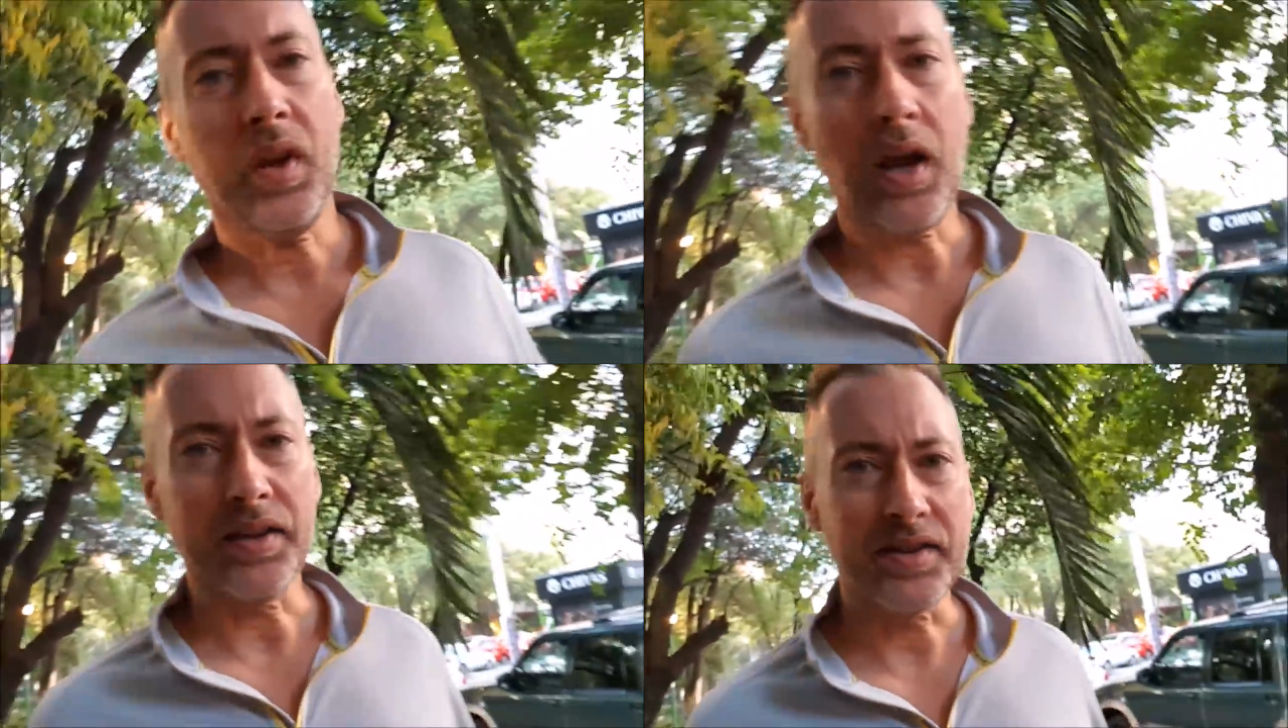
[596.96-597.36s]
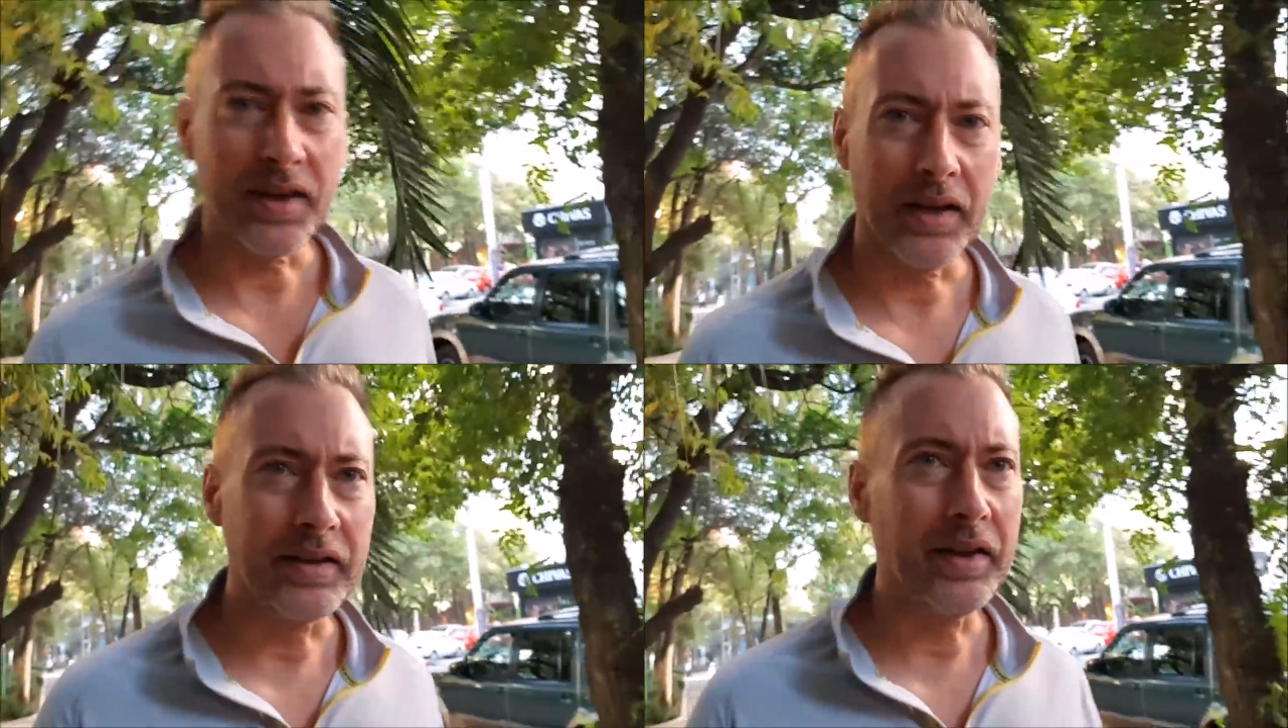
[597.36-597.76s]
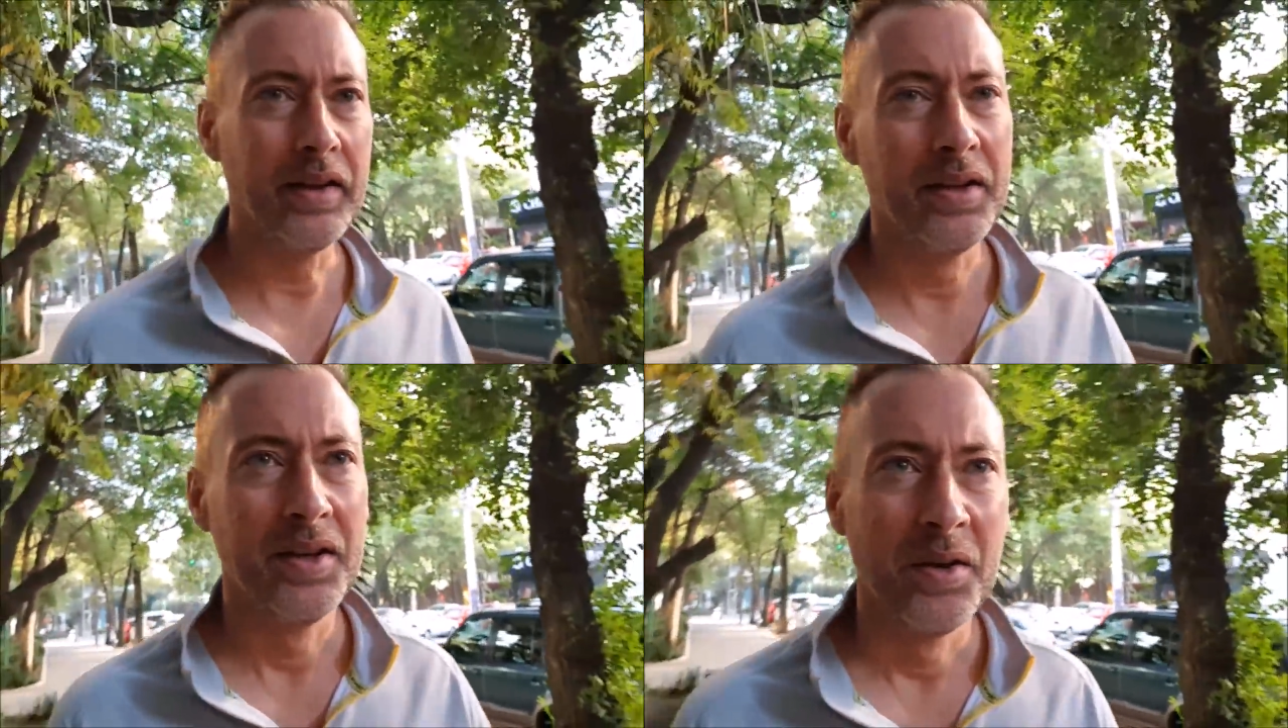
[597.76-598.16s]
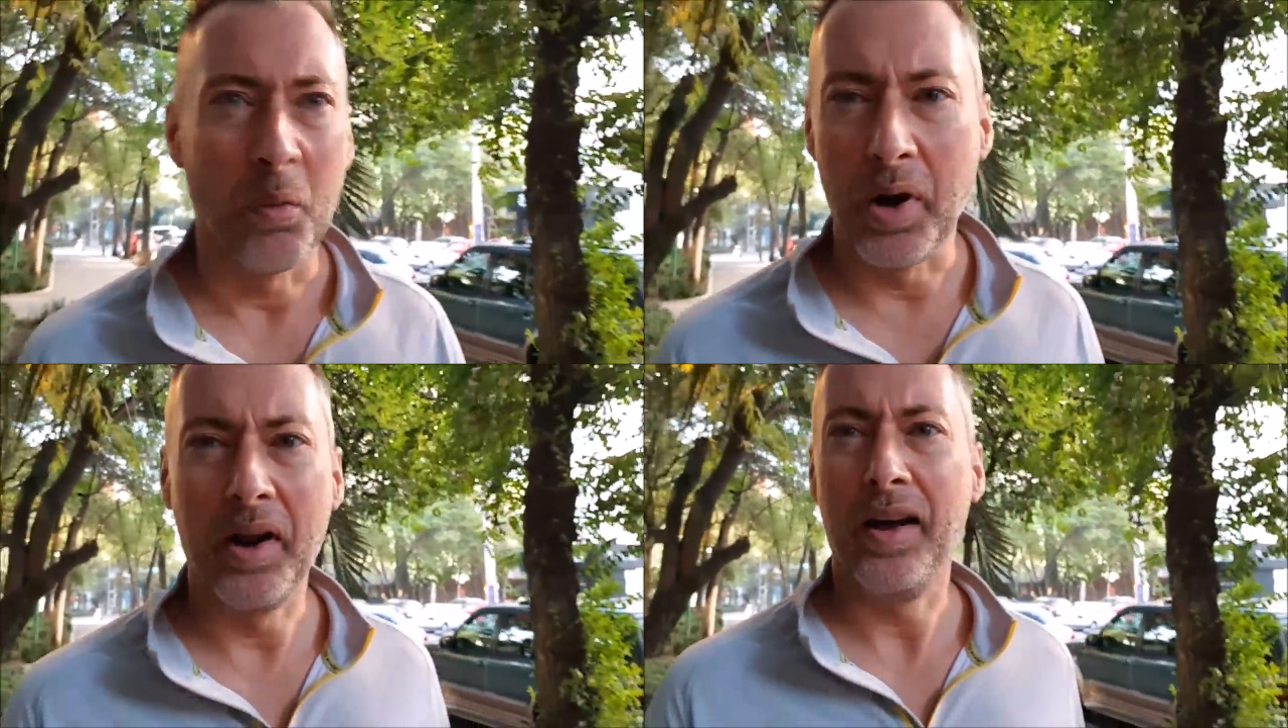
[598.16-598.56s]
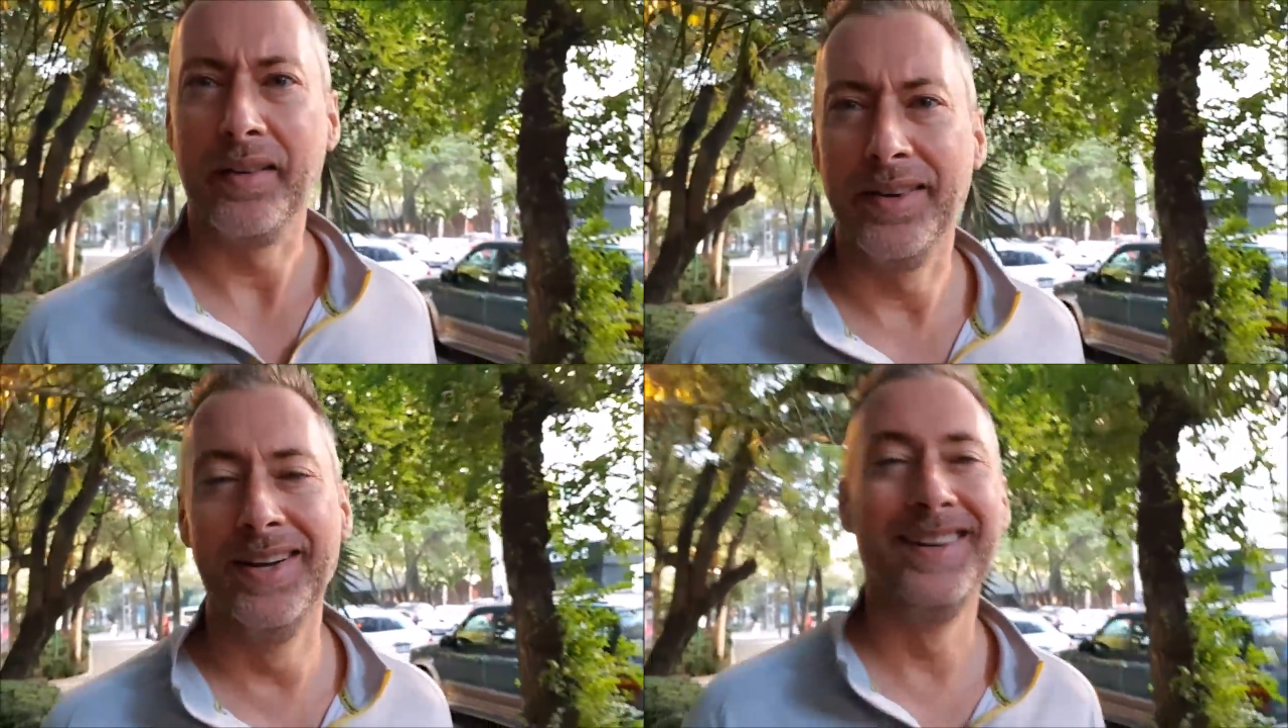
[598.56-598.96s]
I said, why not?
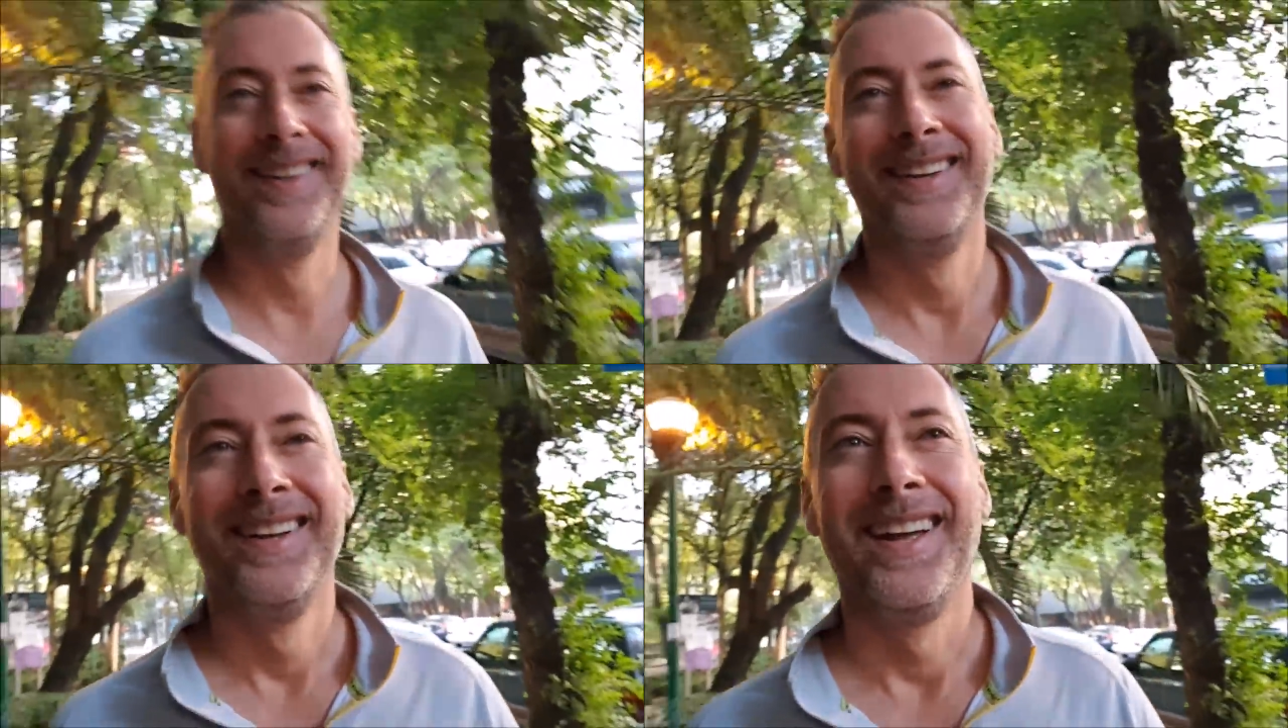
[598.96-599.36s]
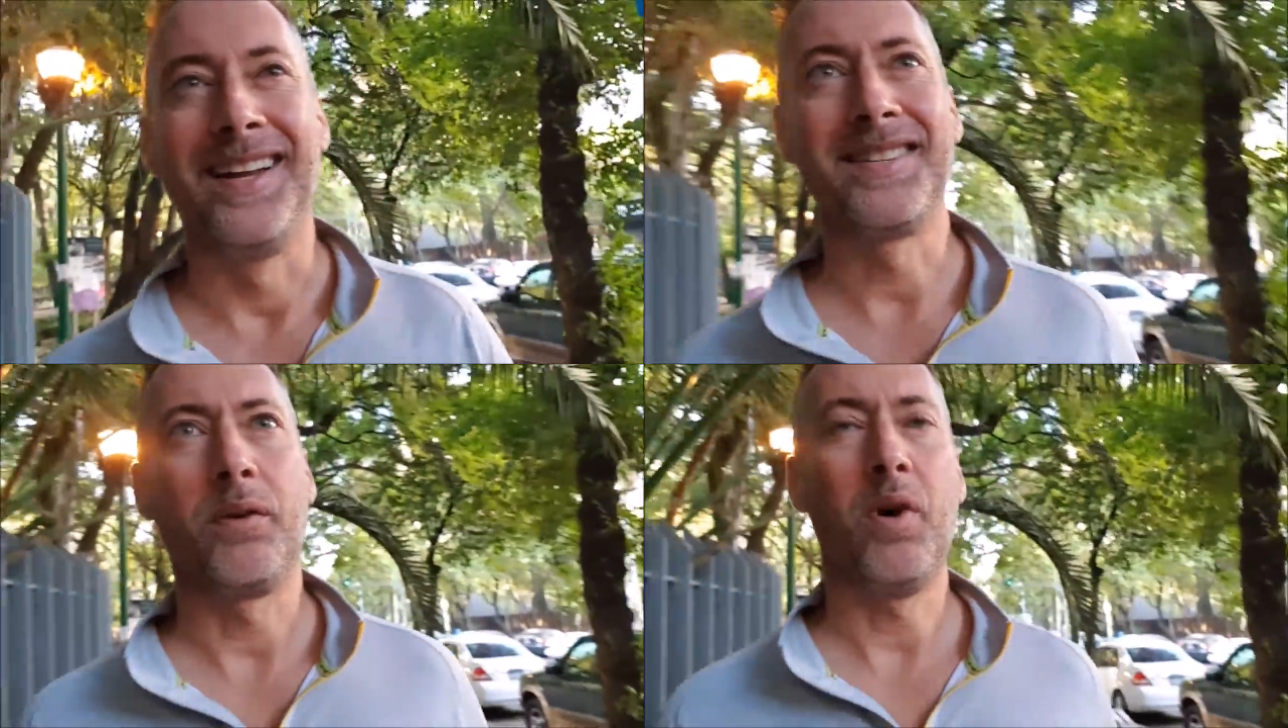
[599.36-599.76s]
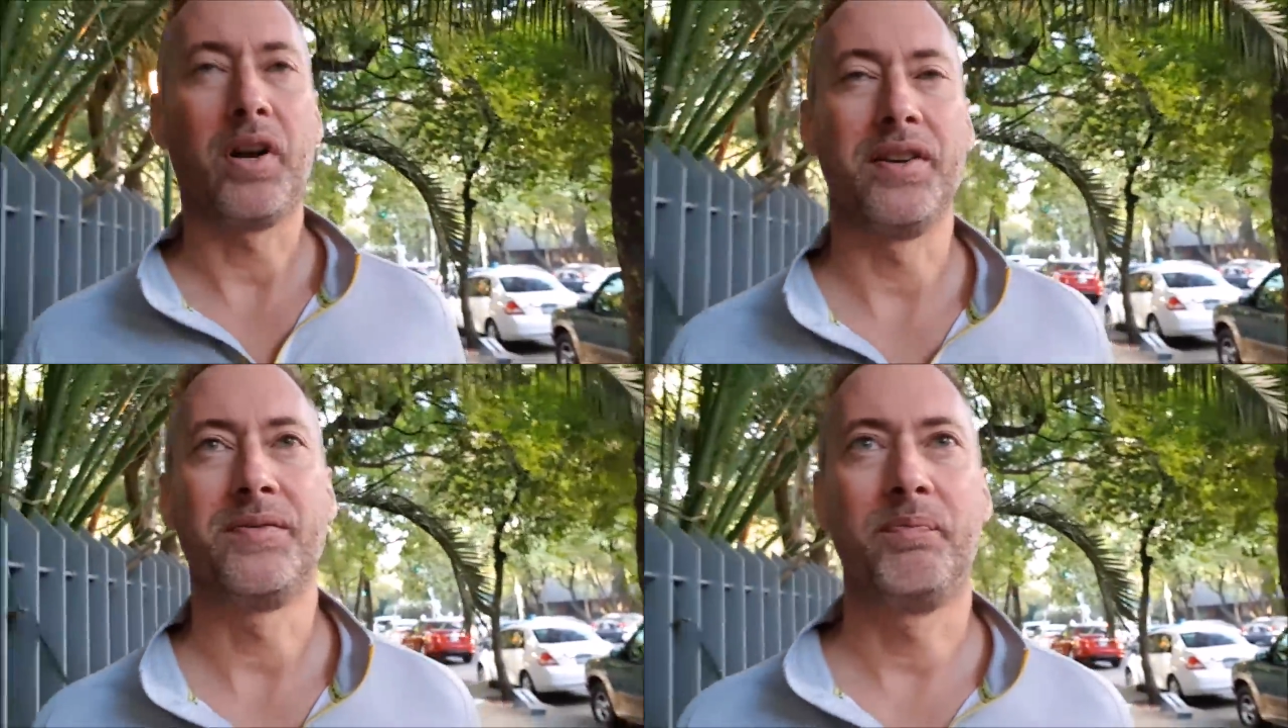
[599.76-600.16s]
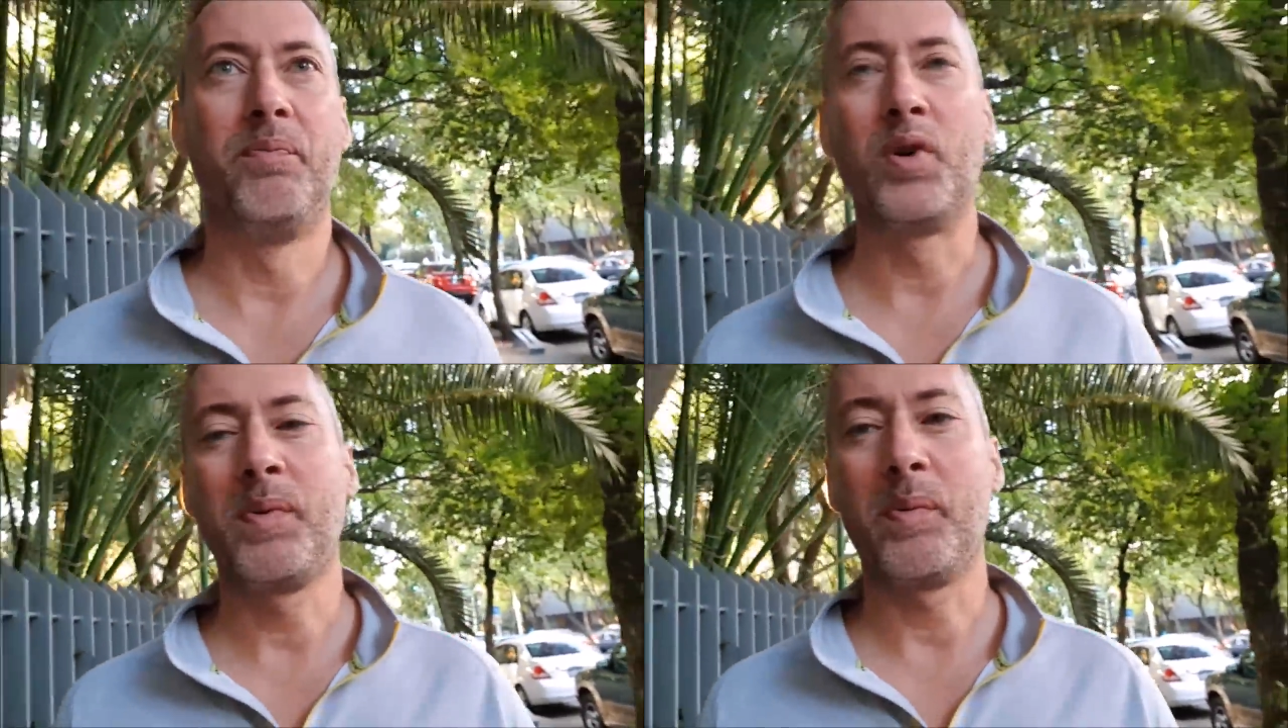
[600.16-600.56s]
He's like, well, because most